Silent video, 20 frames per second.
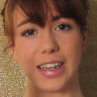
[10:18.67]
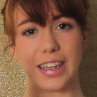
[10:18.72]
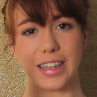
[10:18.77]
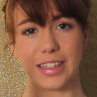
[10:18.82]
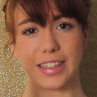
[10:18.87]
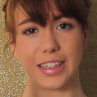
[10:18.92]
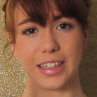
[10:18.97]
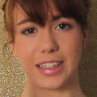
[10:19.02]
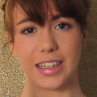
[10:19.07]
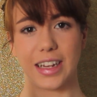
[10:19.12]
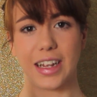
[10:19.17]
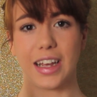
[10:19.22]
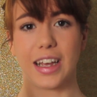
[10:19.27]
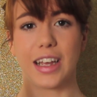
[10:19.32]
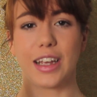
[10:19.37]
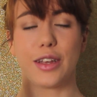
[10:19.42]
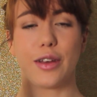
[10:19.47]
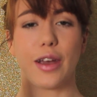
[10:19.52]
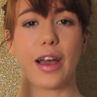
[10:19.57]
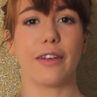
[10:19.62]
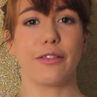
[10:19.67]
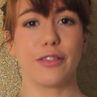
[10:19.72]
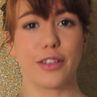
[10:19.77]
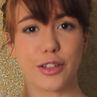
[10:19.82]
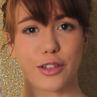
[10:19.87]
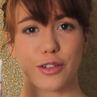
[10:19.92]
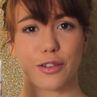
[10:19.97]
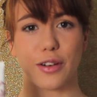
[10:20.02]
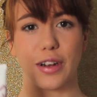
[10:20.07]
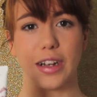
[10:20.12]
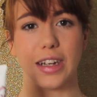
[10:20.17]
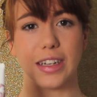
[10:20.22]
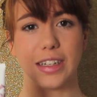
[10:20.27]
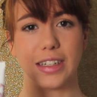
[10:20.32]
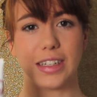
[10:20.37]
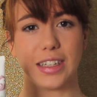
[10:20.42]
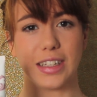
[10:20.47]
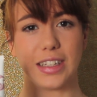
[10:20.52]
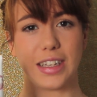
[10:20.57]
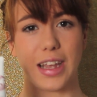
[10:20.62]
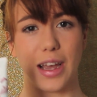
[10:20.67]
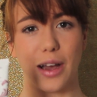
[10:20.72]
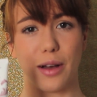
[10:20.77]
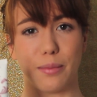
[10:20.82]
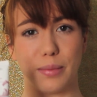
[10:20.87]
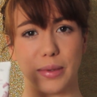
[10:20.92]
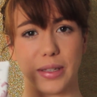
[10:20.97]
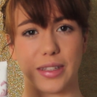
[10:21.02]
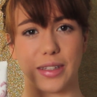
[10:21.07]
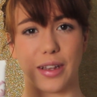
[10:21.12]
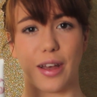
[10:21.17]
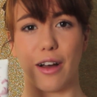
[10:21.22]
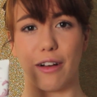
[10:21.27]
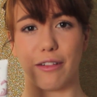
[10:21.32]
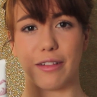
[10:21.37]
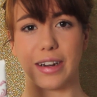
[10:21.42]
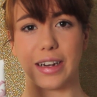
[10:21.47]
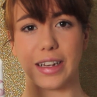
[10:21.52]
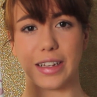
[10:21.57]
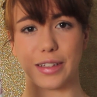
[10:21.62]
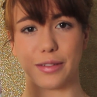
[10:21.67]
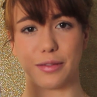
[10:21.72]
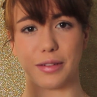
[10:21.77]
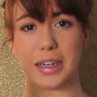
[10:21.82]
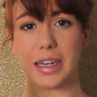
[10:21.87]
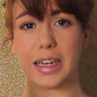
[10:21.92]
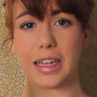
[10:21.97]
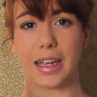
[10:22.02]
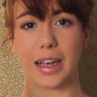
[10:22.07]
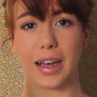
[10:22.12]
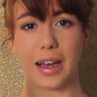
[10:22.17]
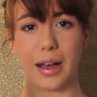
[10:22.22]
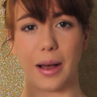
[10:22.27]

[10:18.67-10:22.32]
It's just, you have to try it to see how bizarre it is, really.